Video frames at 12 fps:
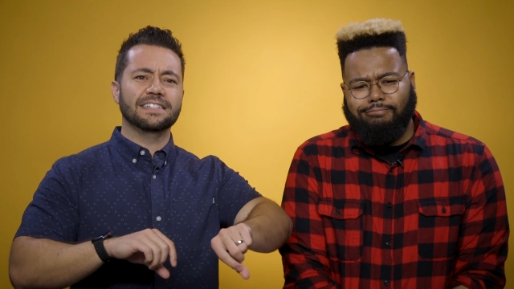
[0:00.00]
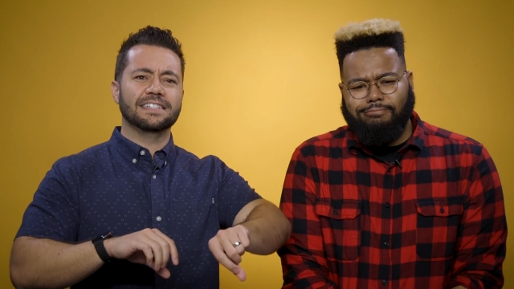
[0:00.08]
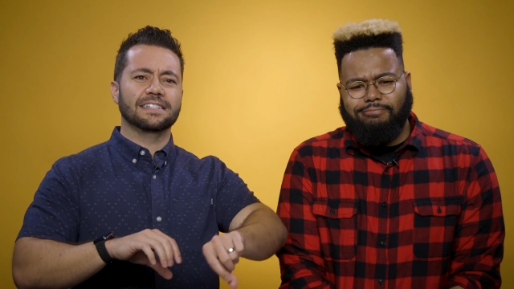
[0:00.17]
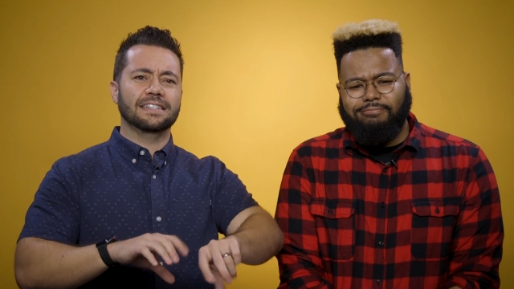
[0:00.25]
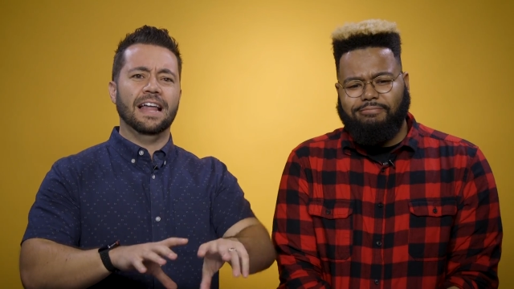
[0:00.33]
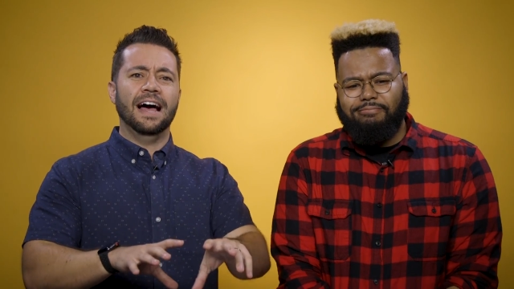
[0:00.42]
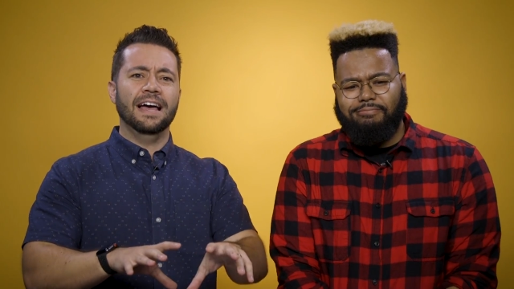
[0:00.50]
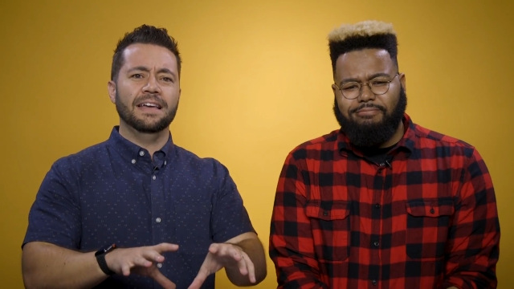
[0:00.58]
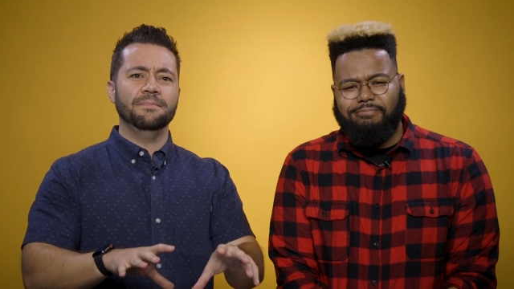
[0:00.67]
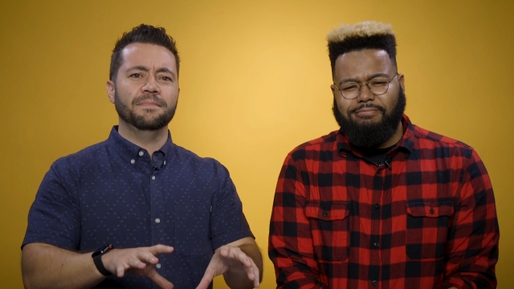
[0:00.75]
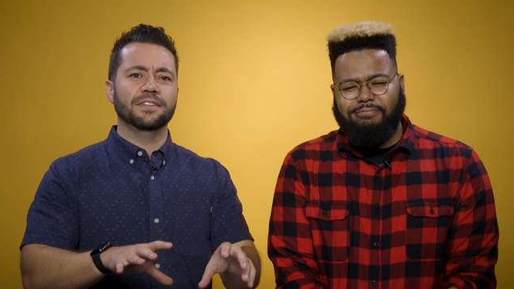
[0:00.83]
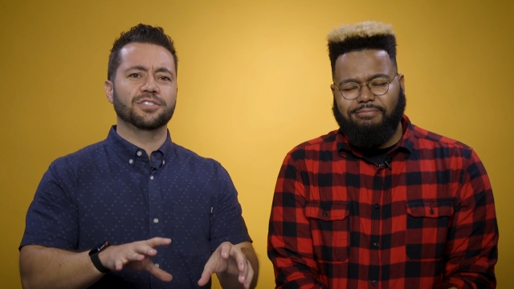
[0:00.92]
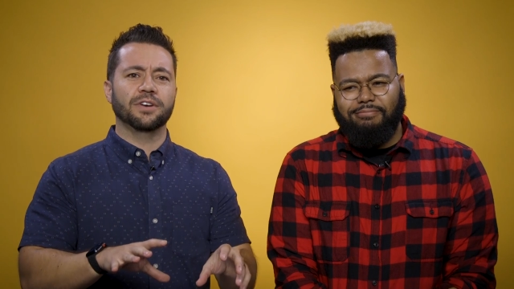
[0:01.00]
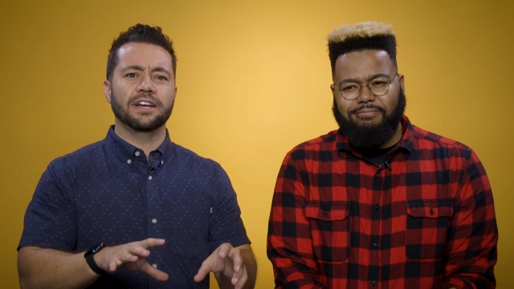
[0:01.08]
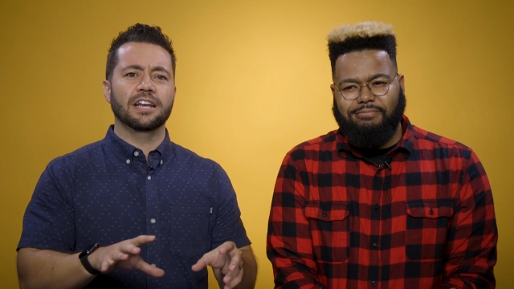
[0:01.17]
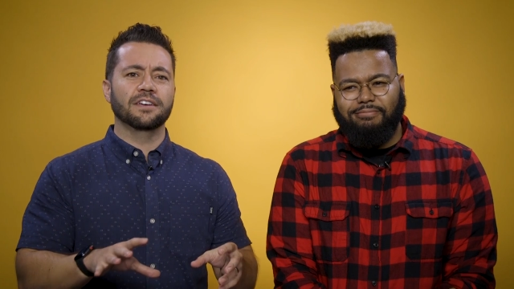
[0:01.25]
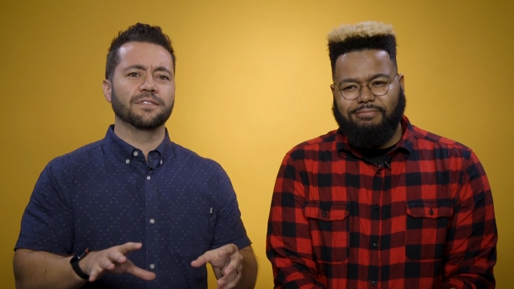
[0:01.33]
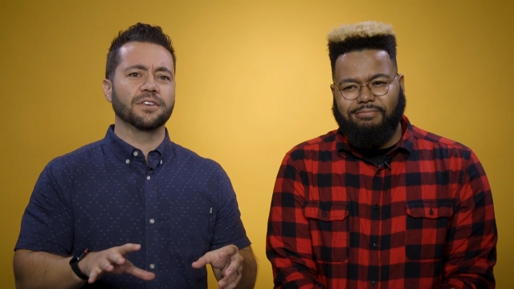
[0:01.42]
Speaker 1: slime straight
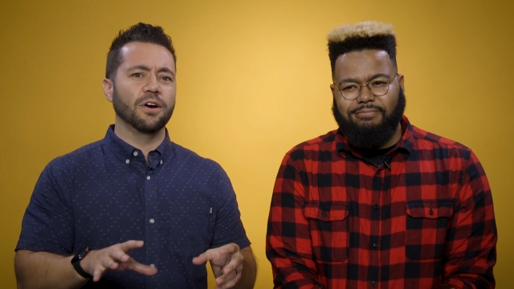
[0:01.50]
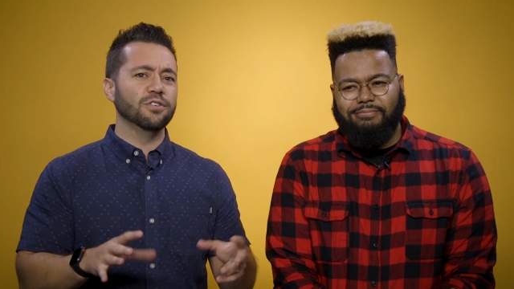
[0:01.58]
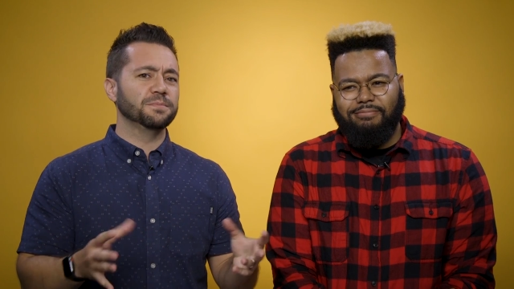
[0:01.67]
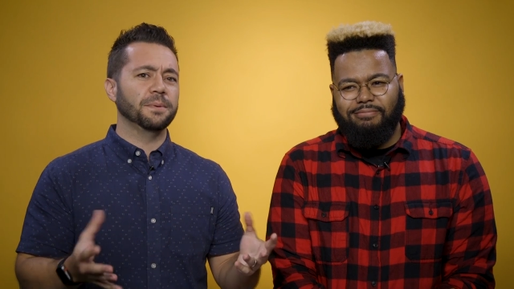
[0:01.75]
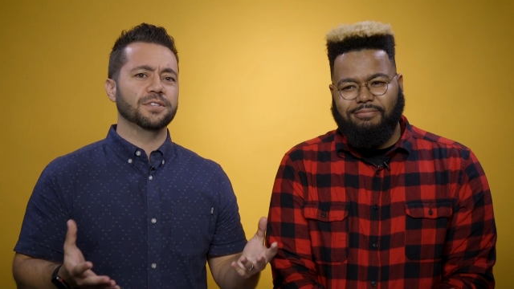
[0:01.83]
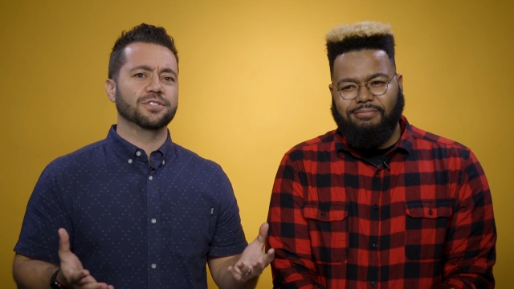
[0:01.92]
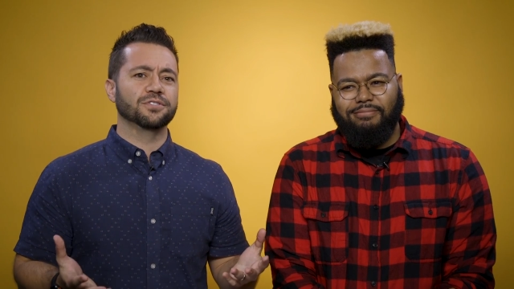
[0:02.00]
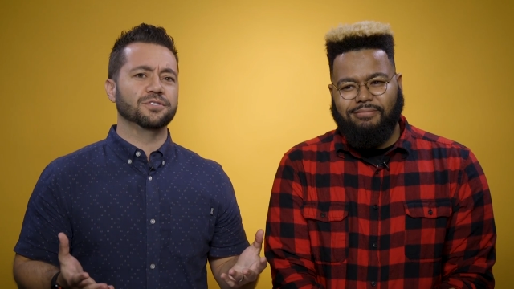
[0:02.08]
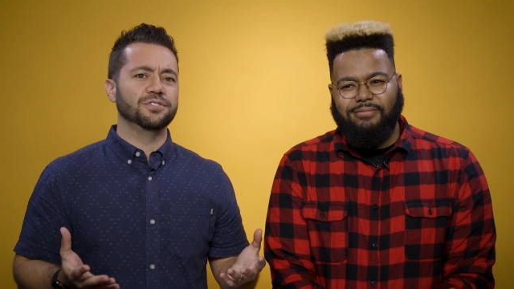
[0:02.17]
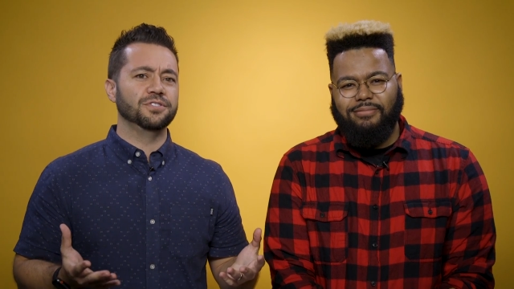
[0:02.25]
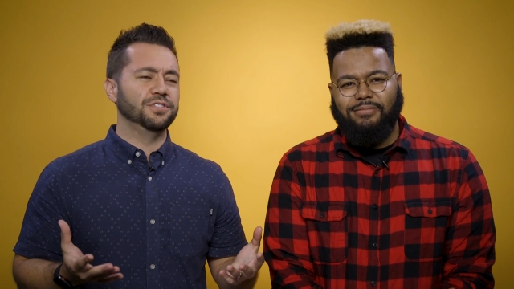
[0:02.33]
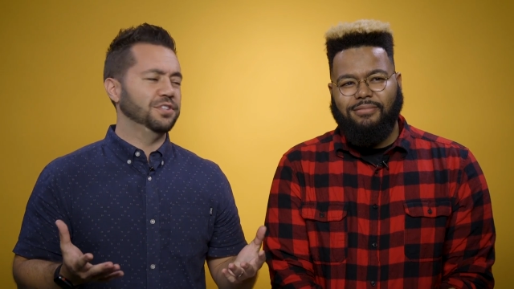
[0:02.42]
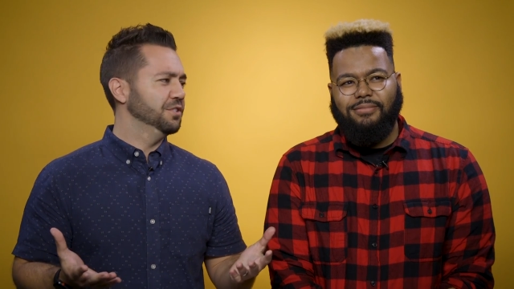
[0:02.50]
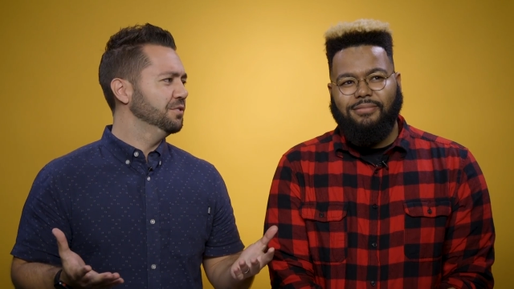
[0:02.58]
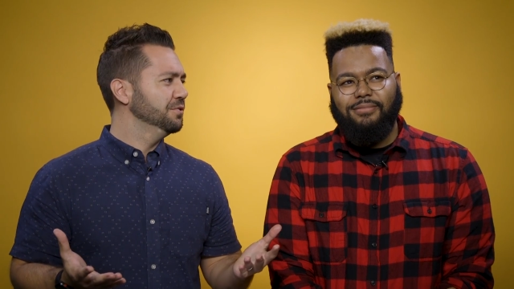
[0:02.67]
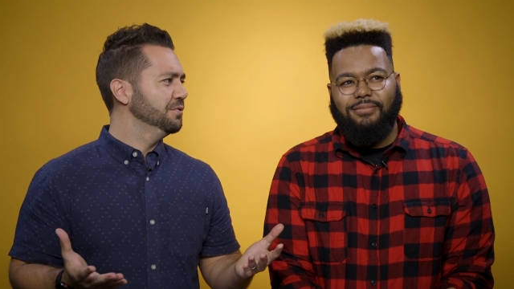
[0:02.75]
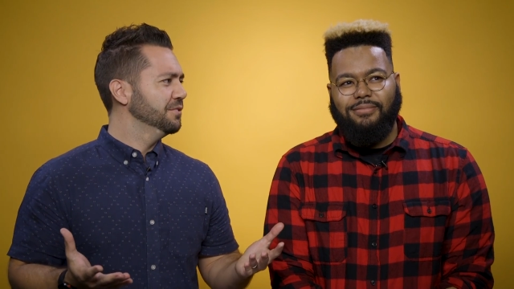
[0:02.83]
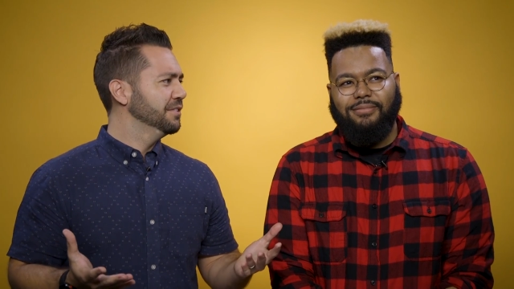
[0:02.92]
out of Ghostbusters
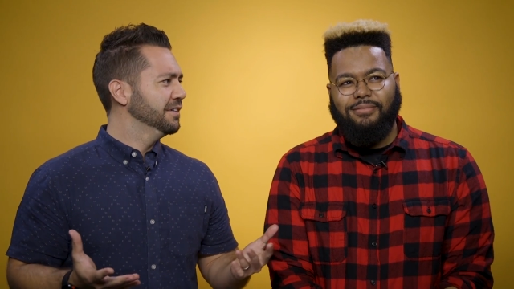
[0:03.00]
2.